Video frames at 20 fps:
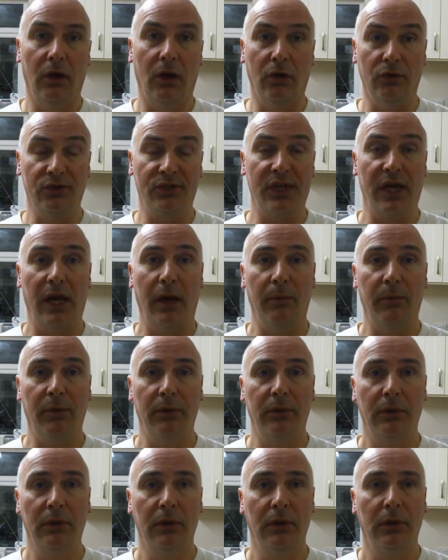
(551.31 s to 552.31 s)
on tap,
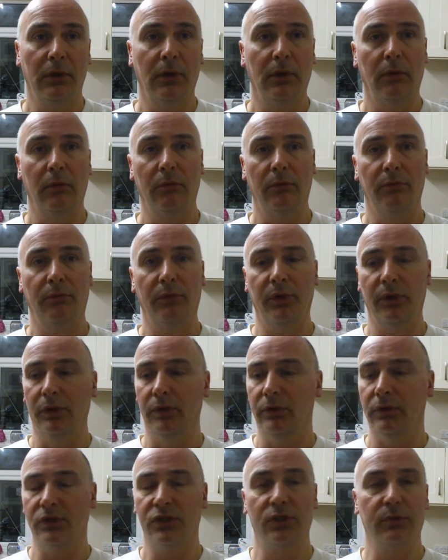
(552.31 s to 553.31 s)

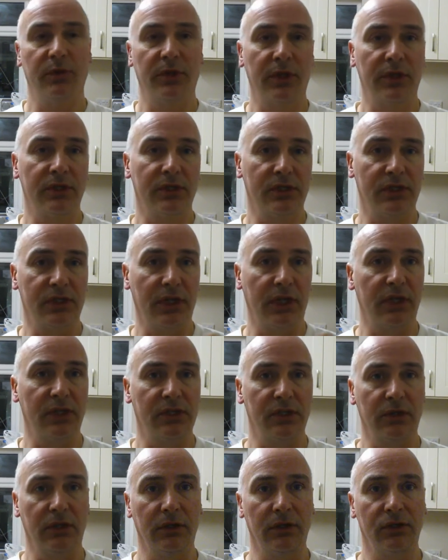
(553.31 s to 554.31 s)
but some of these are
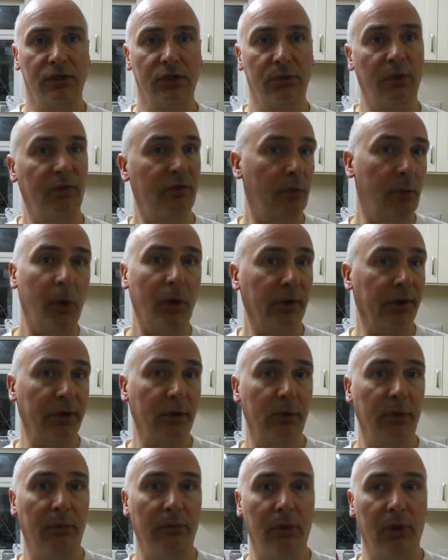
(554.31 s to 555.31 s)
seasonal and some of them only
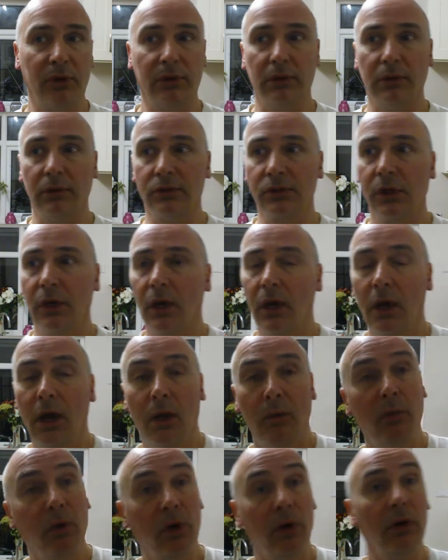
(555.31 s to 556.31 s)
come in bottles.
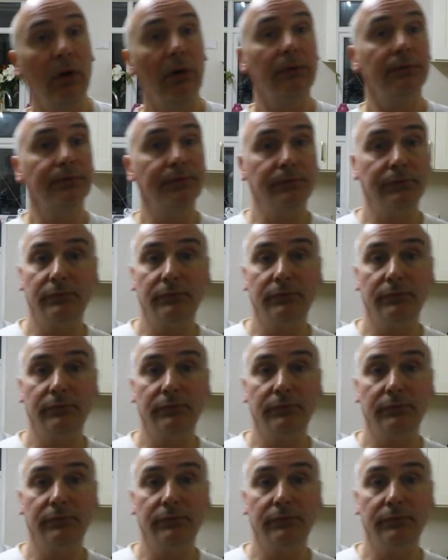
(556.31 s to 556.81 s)
But